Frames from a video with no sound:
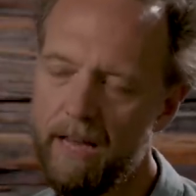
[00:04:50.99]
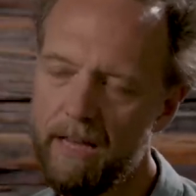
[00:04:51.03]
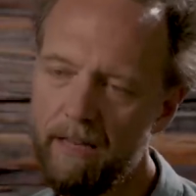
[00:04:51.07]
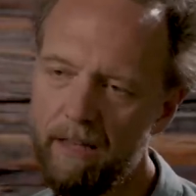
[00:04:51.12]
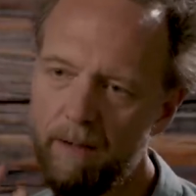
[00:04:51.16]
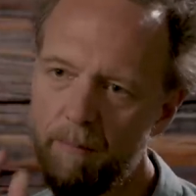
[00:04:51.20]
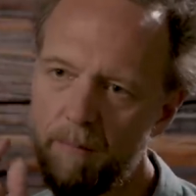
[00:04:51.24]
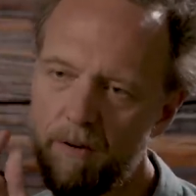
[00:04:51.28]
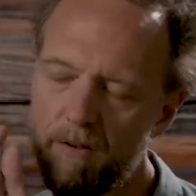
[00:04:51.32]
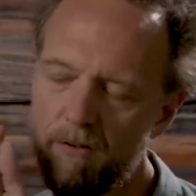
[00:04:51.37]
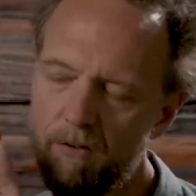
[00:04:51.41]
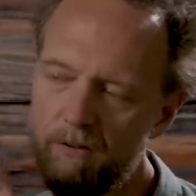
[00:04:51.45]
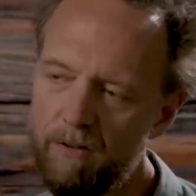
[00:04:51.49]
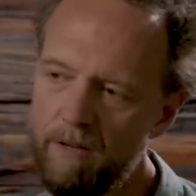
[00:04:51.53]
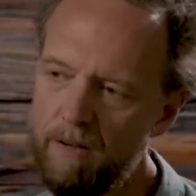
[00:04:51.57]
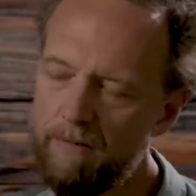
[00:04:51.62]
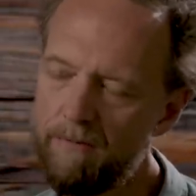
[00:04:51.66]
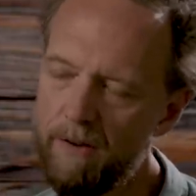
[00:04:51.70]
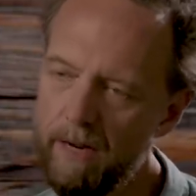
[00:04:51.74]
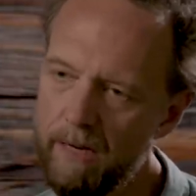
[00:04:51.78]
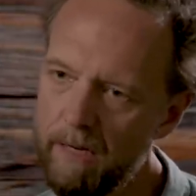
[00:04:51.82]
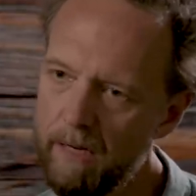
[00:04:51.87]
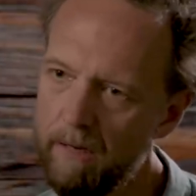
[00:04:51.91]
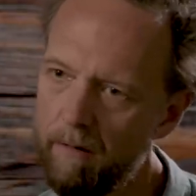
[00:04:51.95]
And let me see
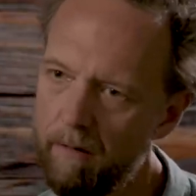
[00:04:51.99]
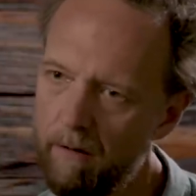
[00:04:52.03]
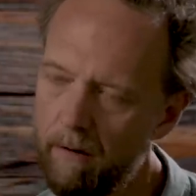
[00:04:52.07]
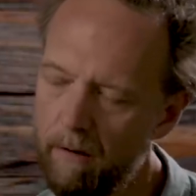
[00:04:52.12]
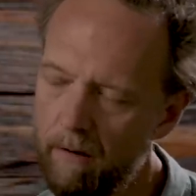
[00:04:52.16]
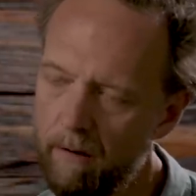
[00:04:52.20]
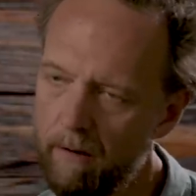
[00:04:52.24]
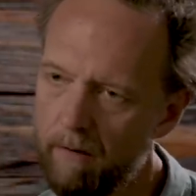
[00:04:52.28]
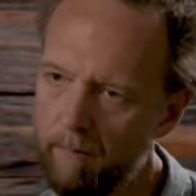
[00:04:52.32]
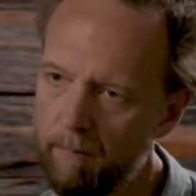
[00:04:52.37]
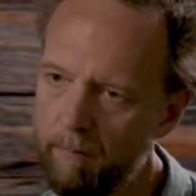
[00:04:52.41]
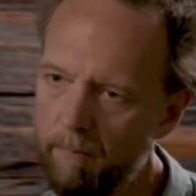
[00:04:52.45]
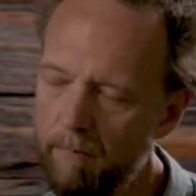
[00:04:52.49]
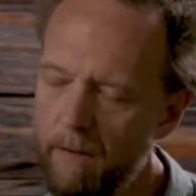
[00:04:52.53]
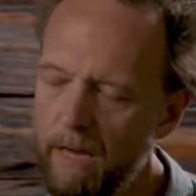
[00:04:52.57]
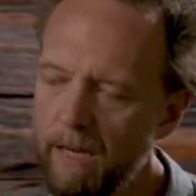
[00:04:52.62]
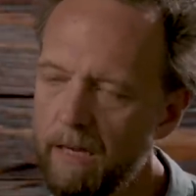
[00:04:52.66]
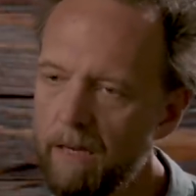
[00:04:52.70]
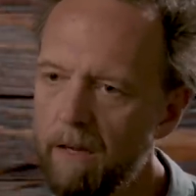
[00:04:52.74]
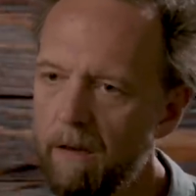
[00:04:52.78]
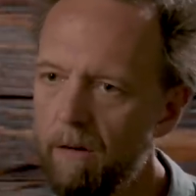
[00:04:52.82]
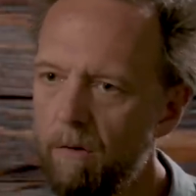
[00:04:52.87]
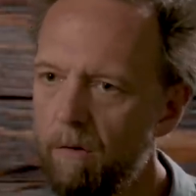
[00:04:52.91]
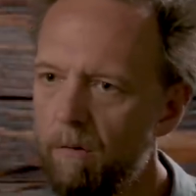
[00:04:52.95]
if I can
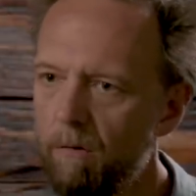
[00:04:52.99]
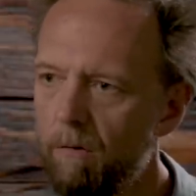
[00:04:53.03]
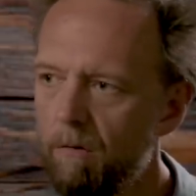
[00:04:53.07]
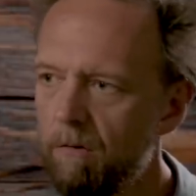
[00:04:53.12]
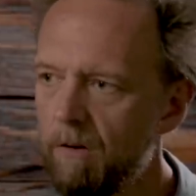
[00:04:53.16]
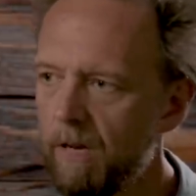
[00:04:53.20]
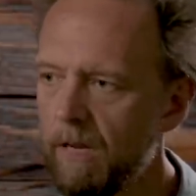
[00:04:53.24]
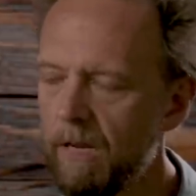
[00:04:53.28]
make you